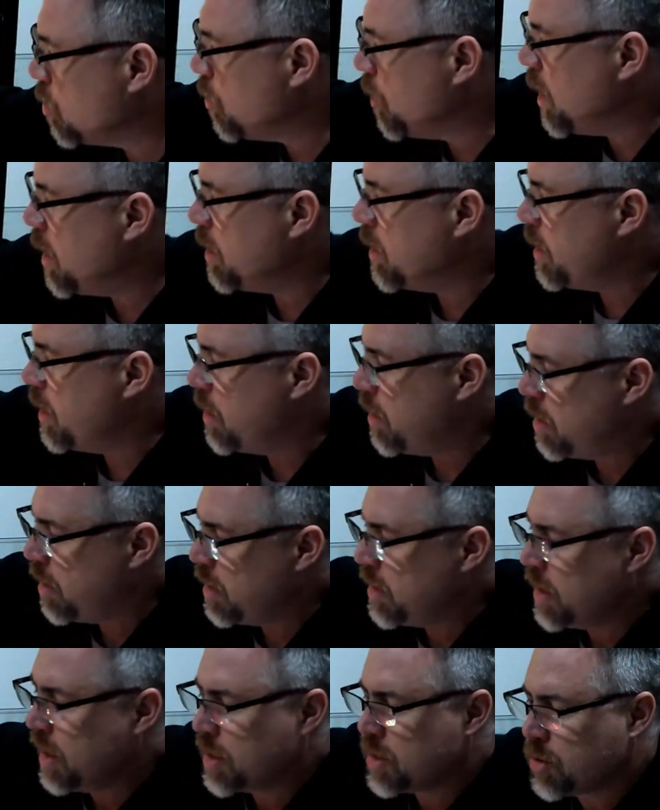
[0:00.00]
around here,
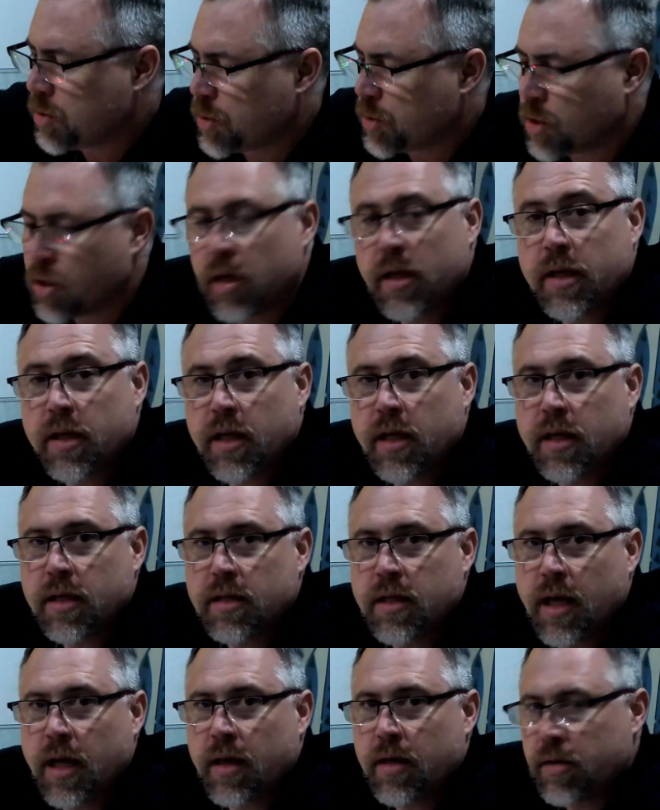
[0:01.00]
and that's what's going to kick
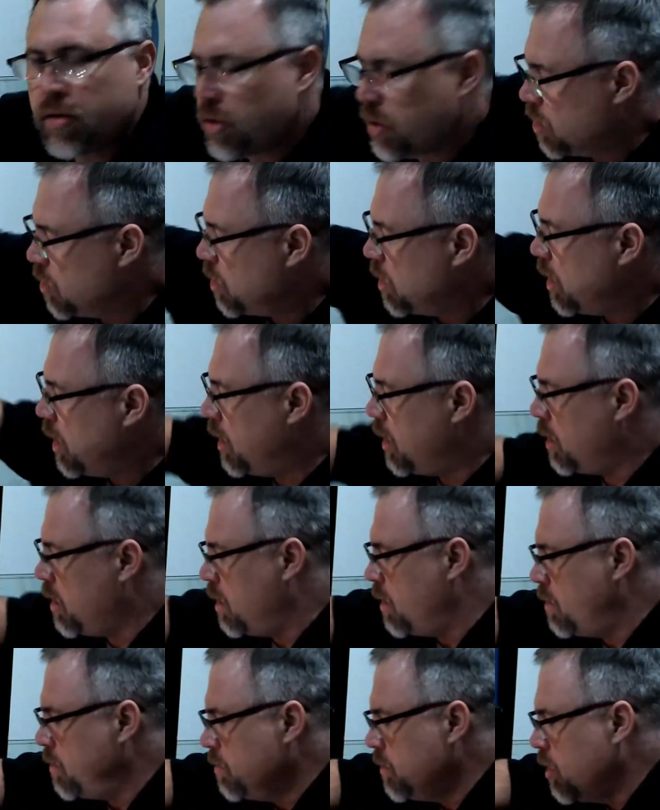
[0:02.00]
down your
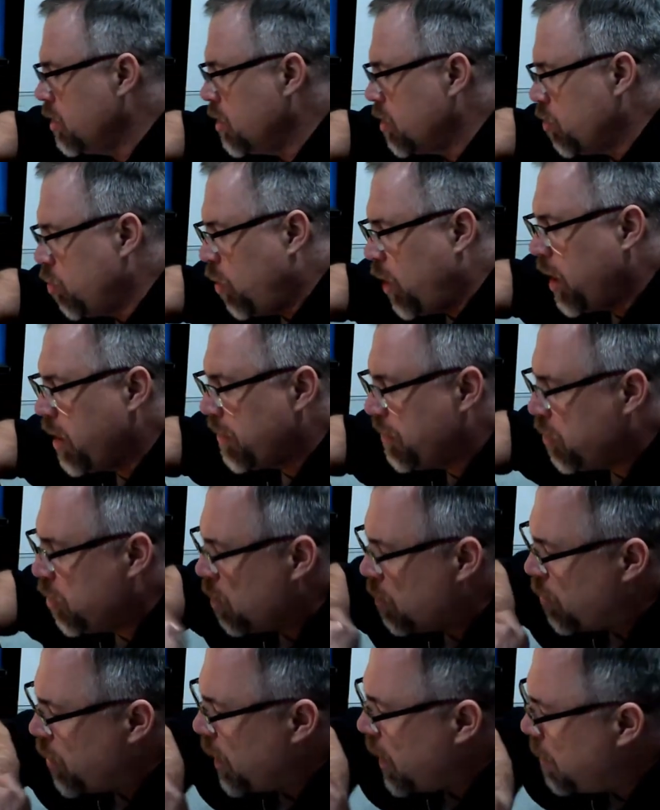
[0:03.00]

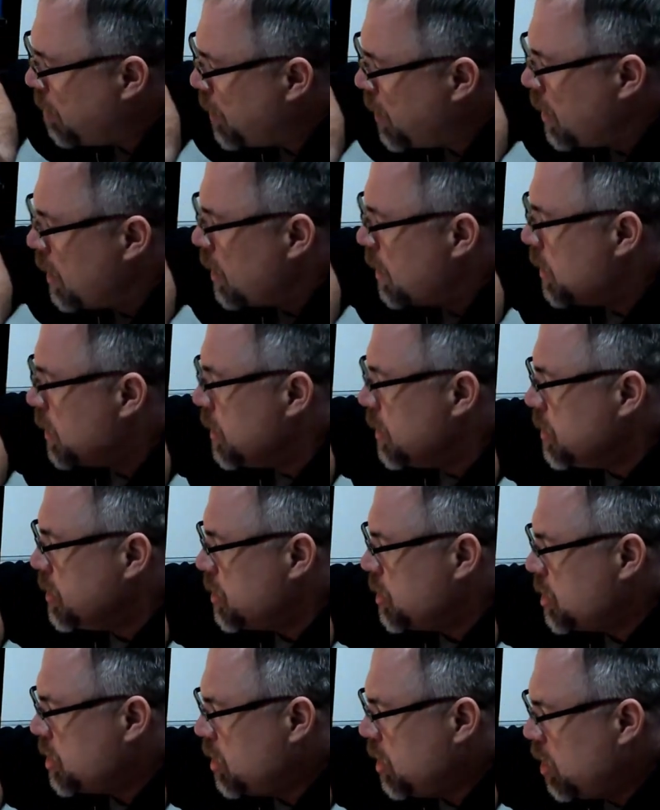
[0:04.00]
wireform ramp.
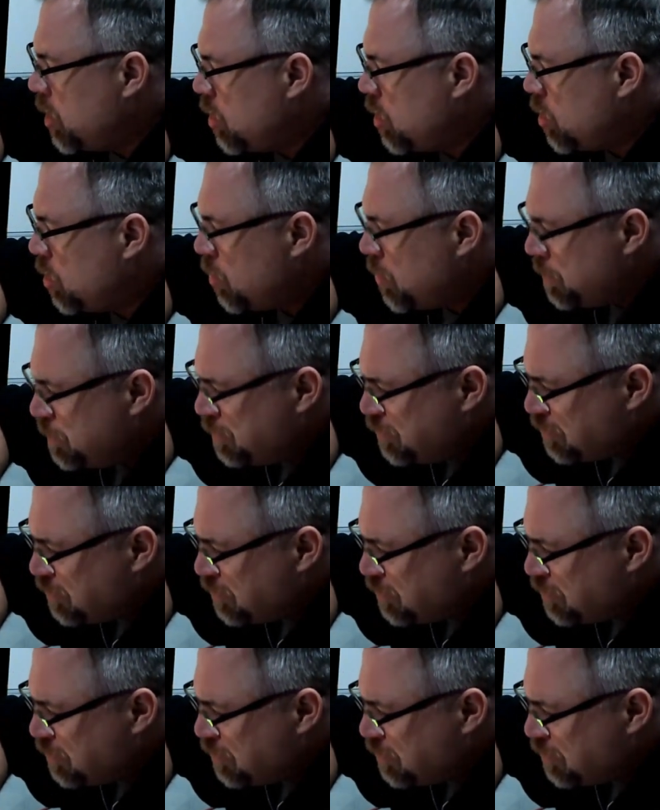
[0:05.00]
So